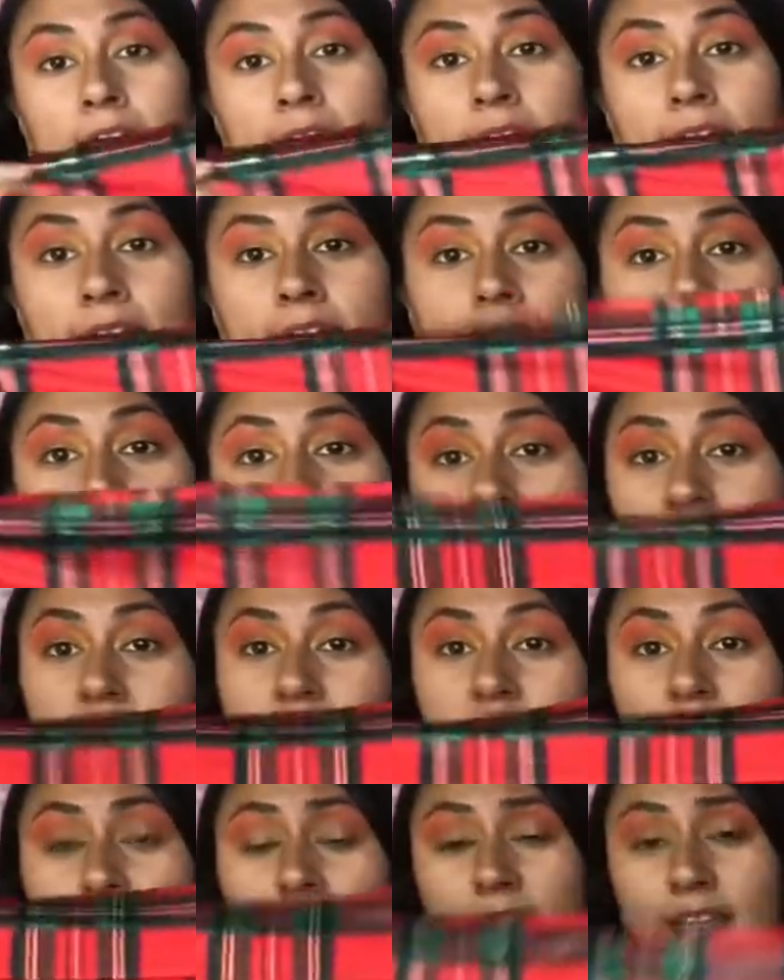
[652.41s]
And
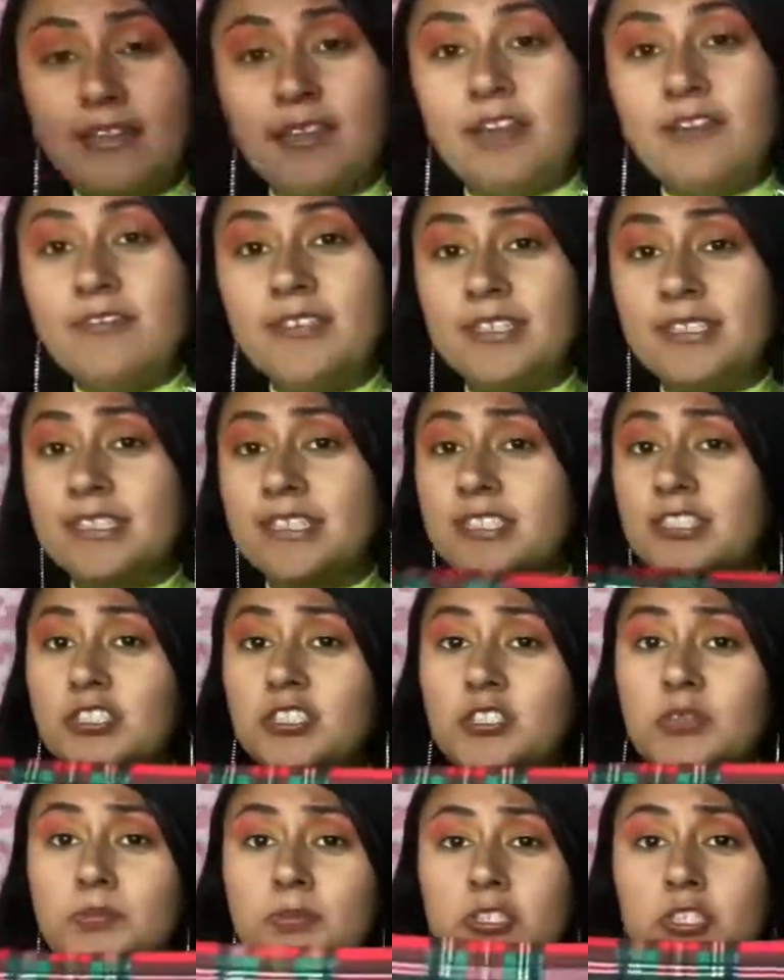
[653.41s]
I love this. It's
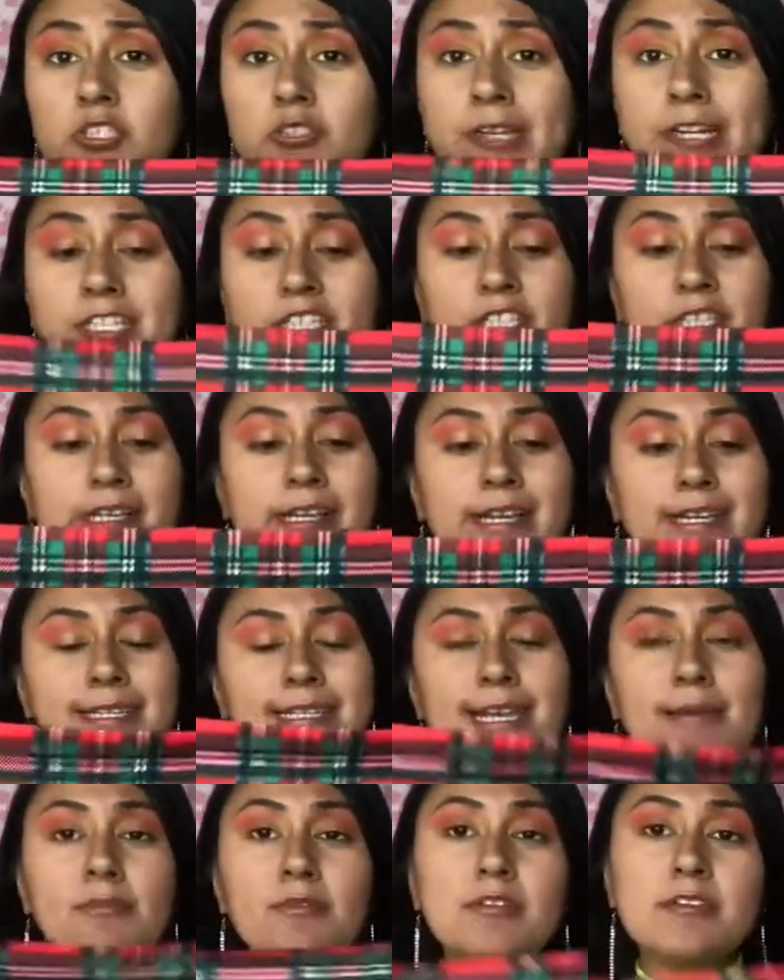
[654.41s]
super stretchy.
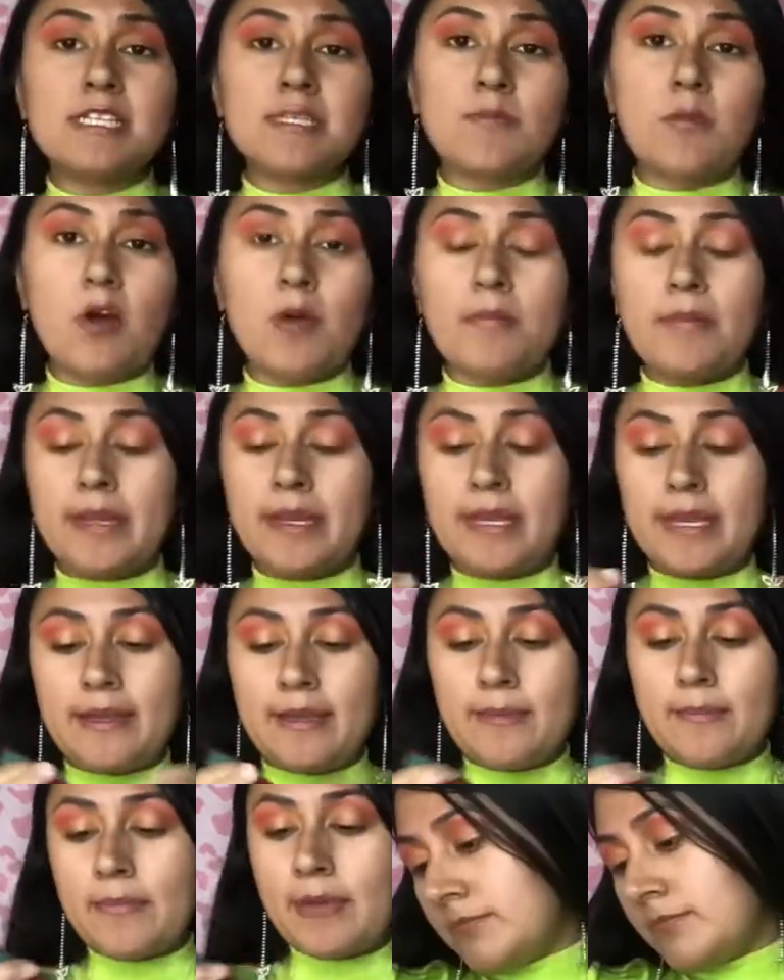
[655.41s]
It's labeled a small
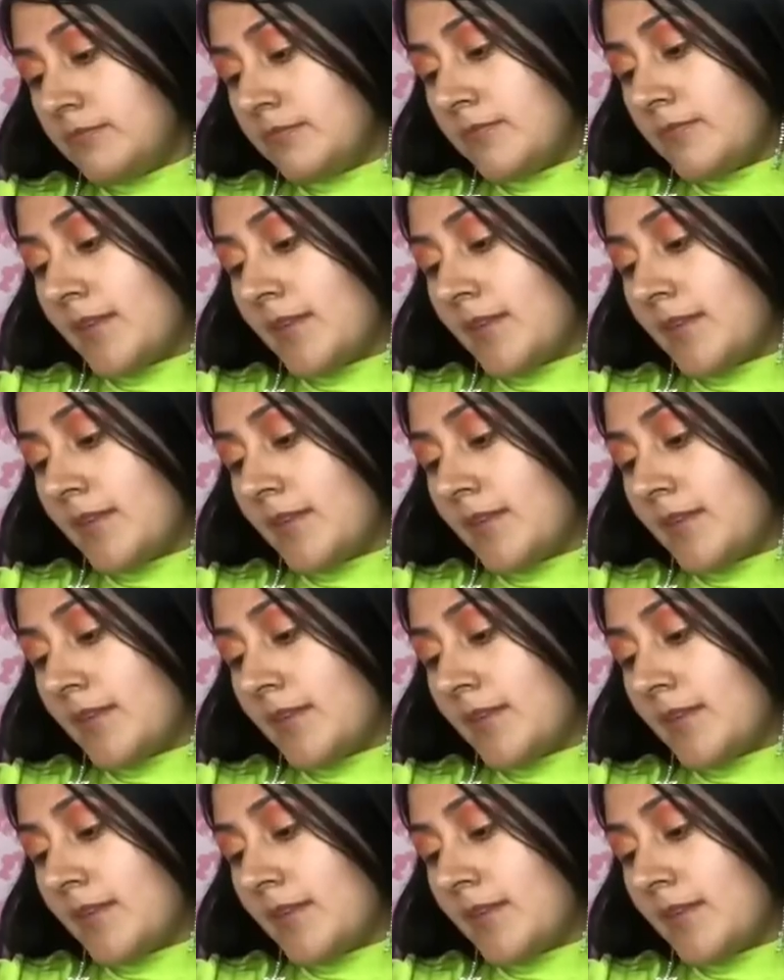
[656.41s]
medium.